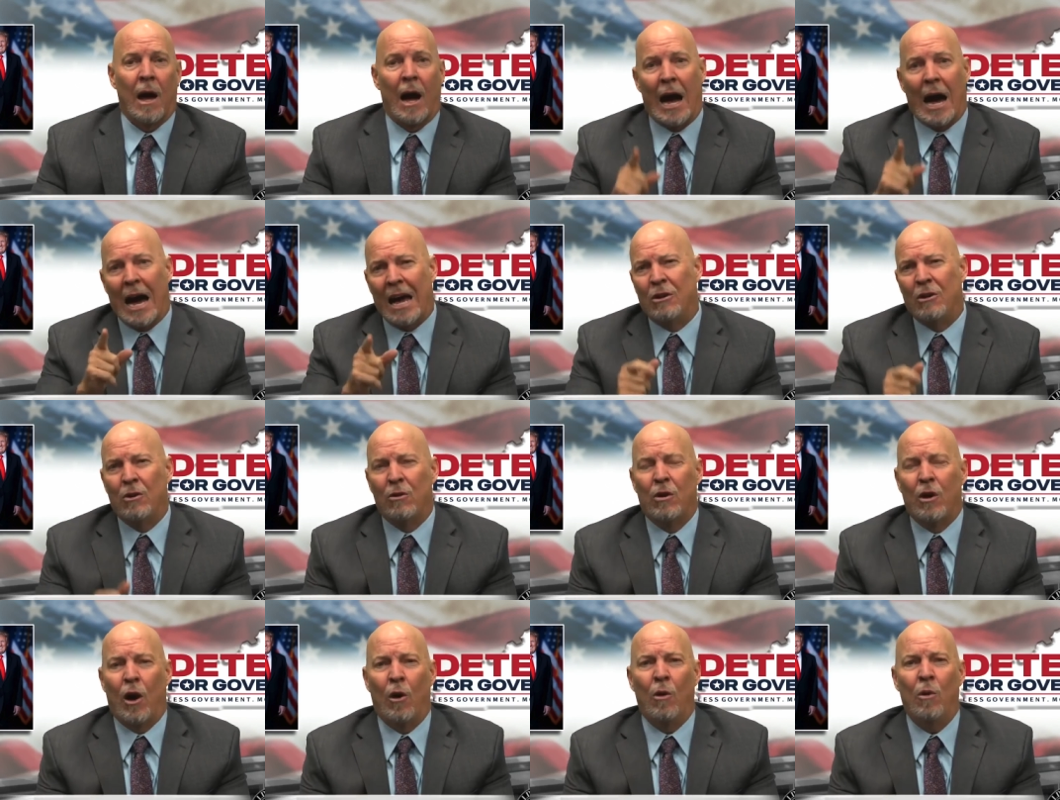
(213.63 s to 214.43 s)
I do
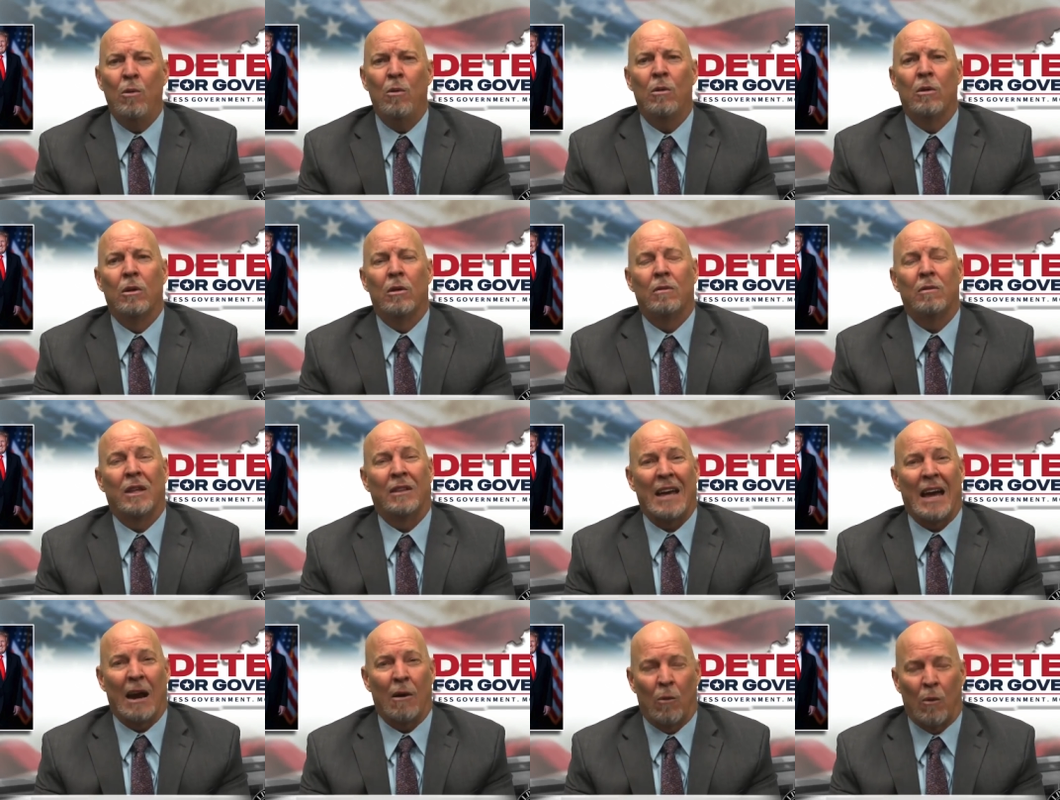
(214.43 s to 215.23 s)
know that
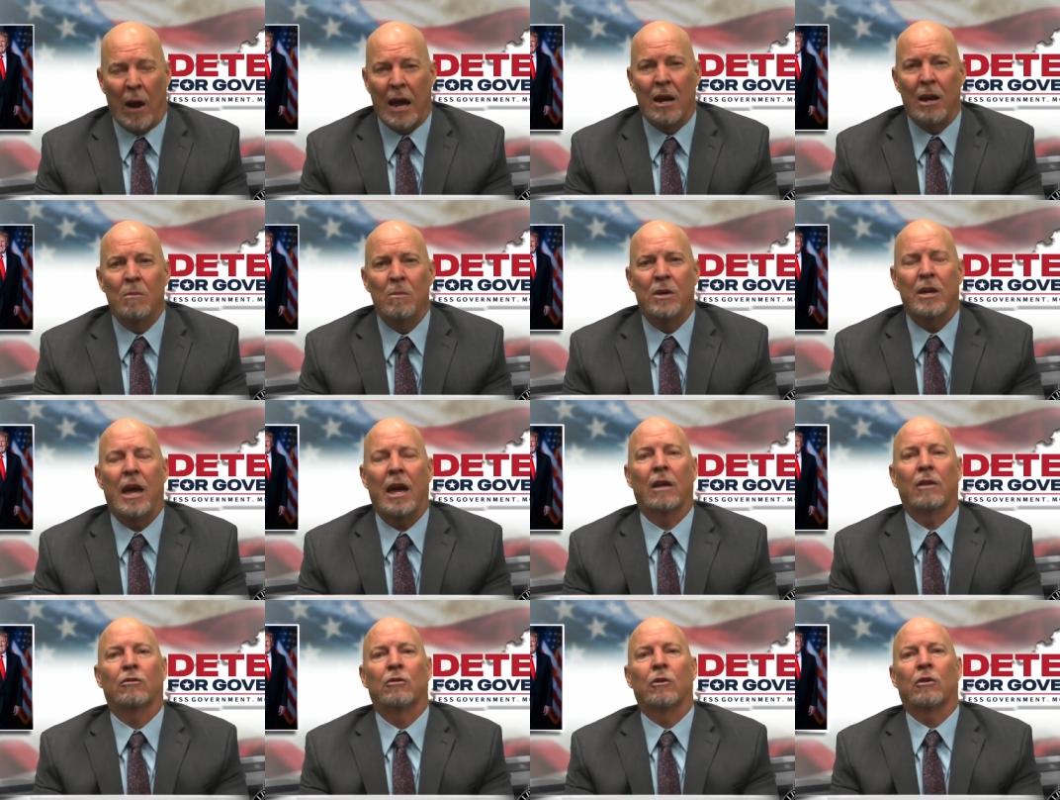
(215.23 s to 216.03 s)
that random
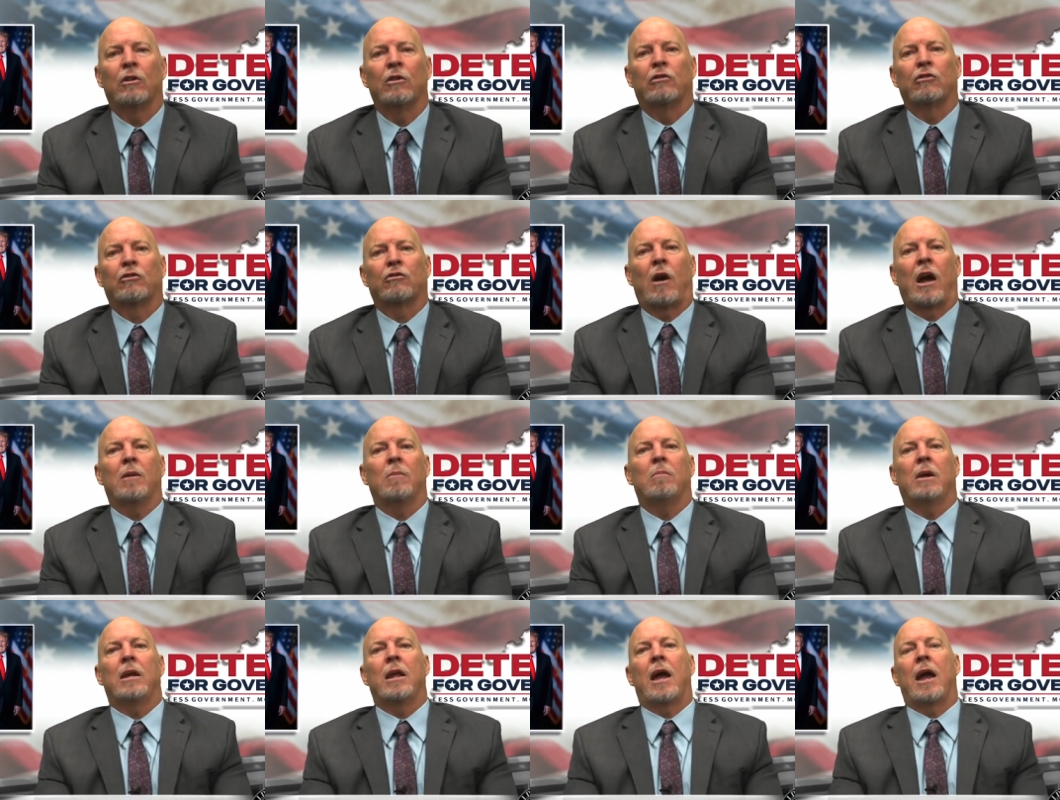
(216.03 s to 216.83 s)
cancer can strike
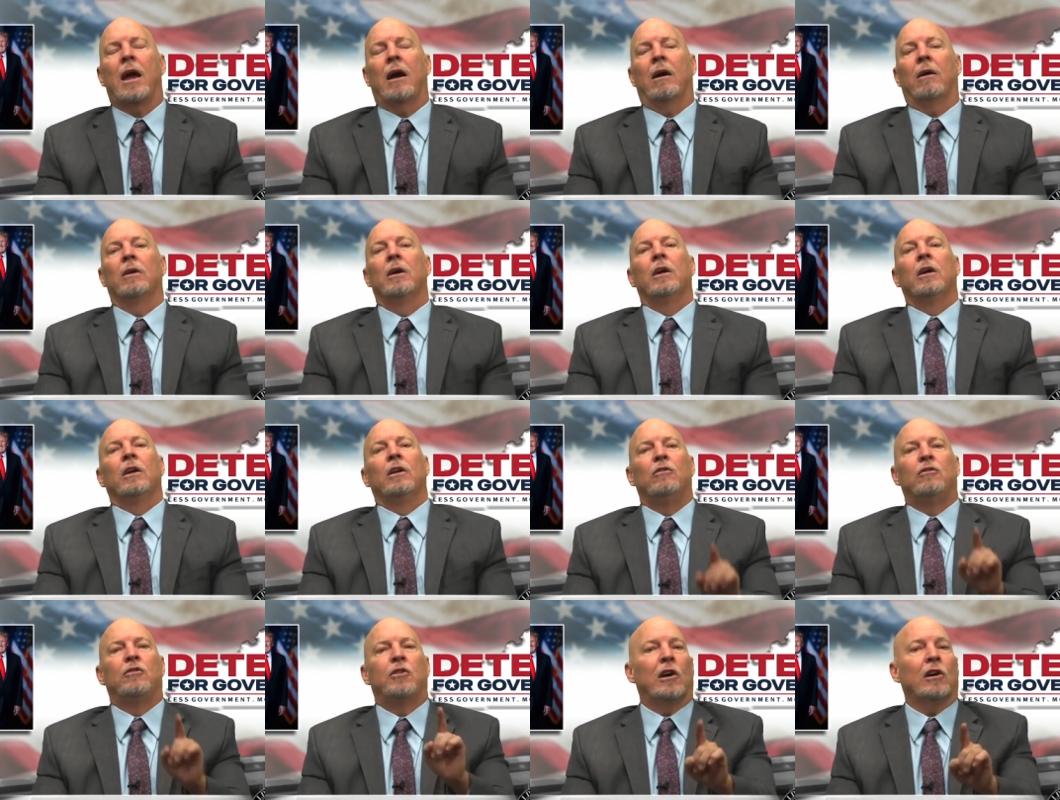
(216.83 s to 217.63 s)
me down,
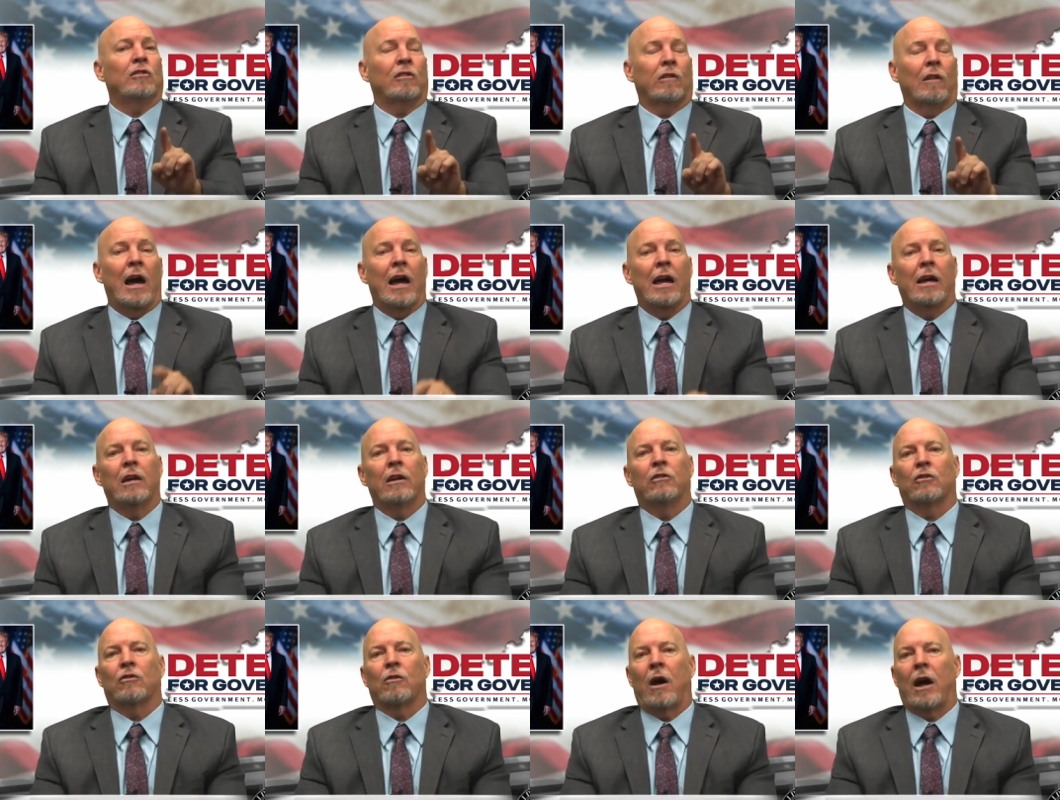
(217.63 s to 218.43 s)
just like
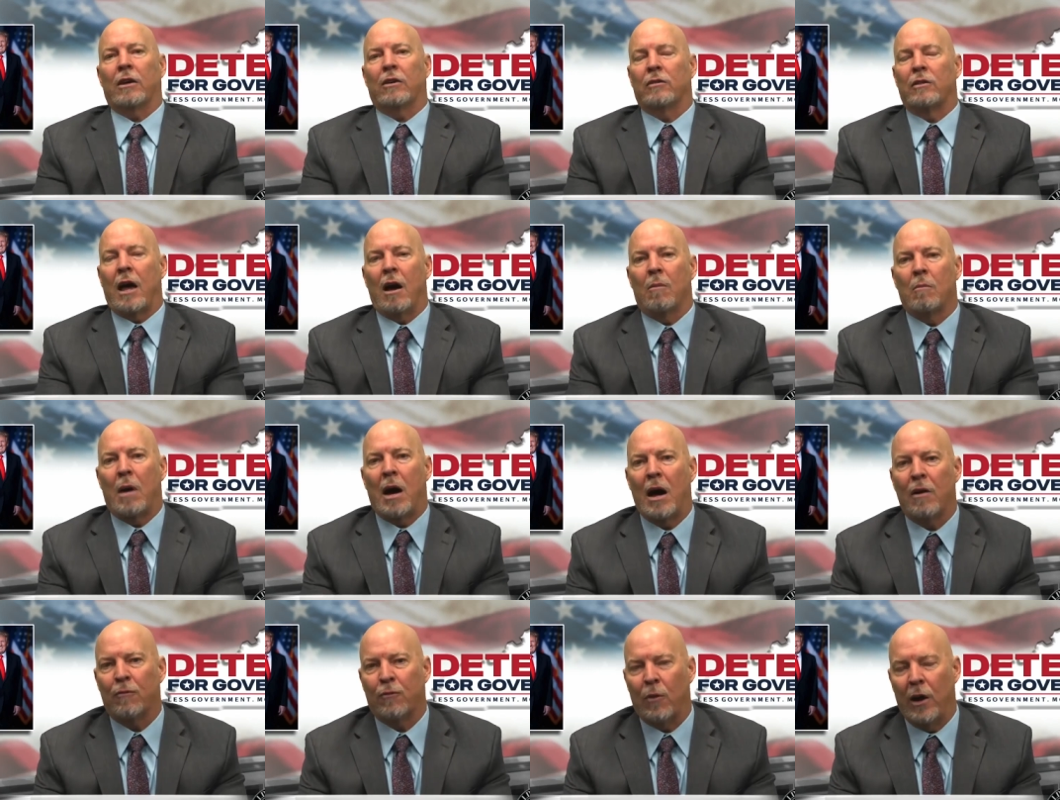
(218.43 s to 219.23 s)
it strikes down
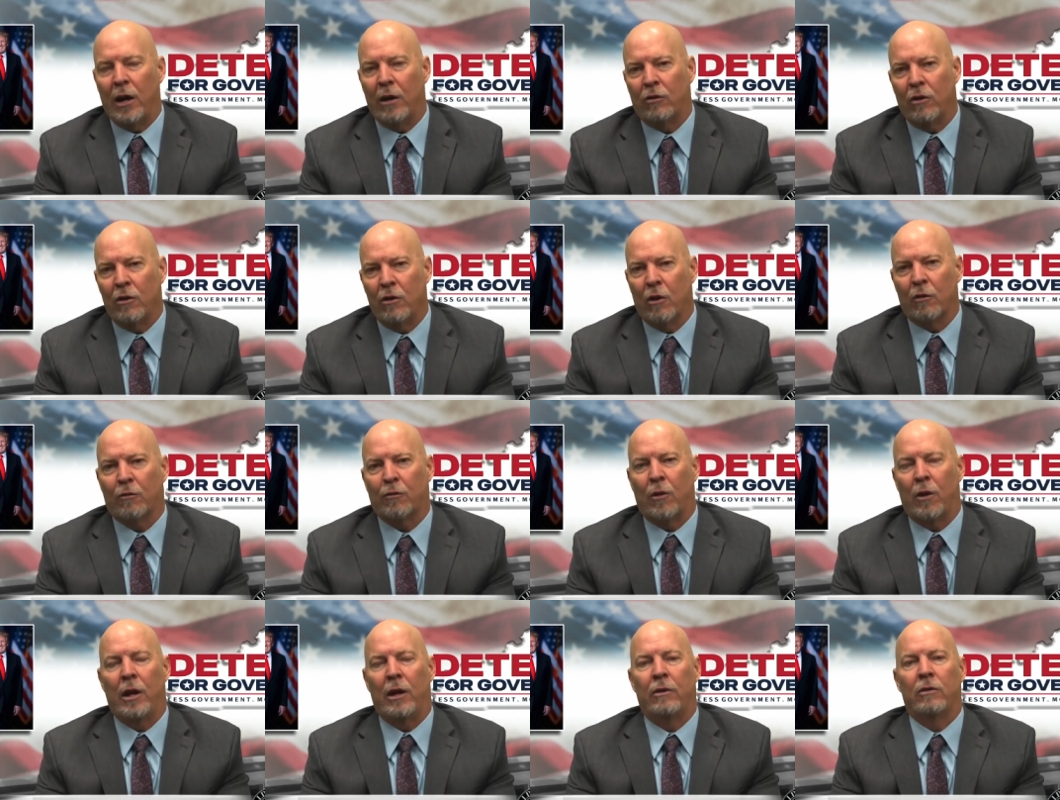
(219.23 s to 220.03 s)
my friends and your
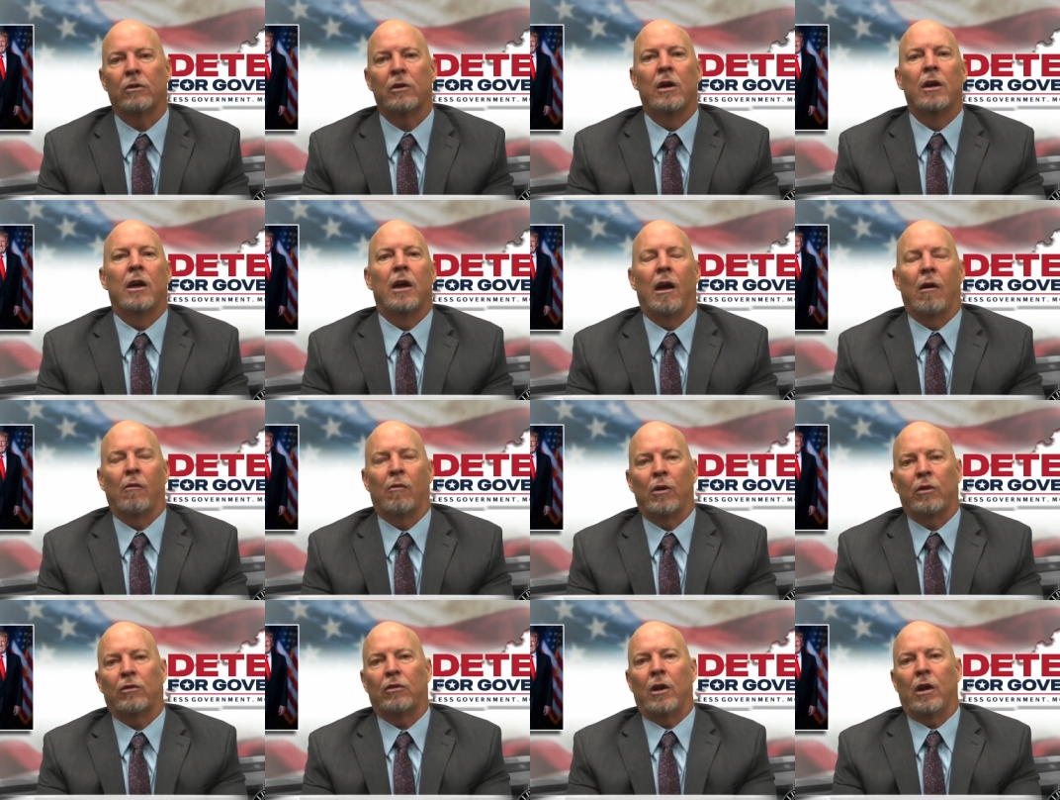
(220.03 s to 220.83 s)
friends
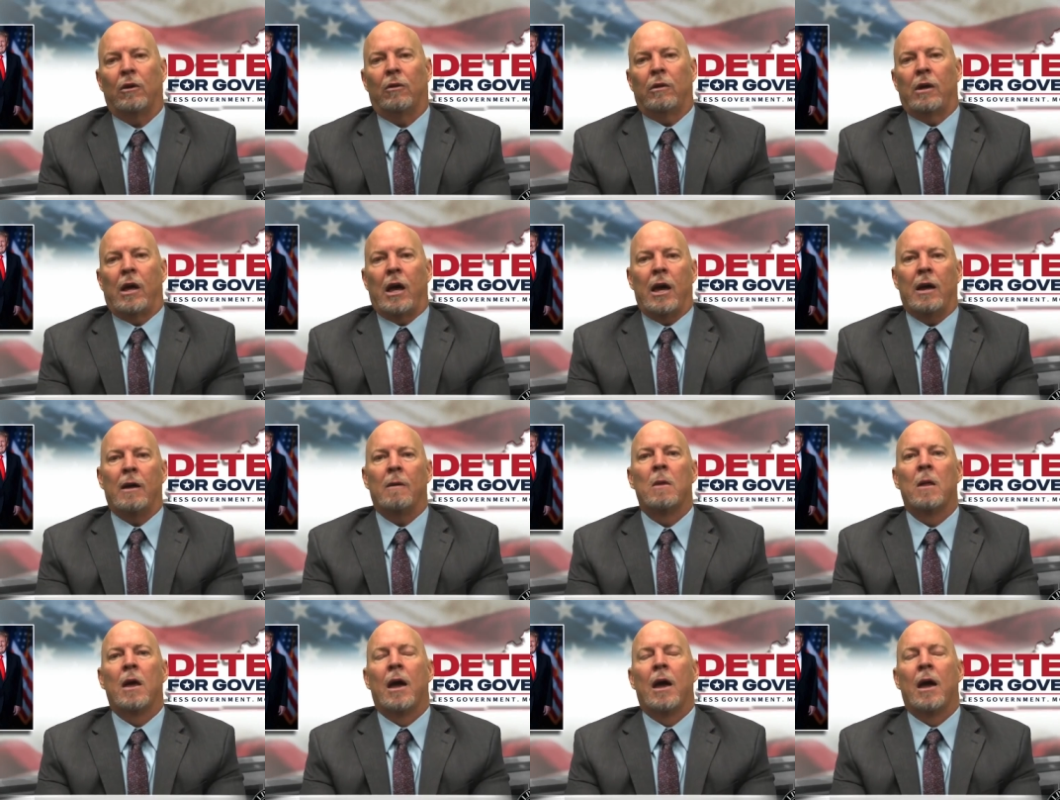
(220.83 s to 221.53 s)
every single day.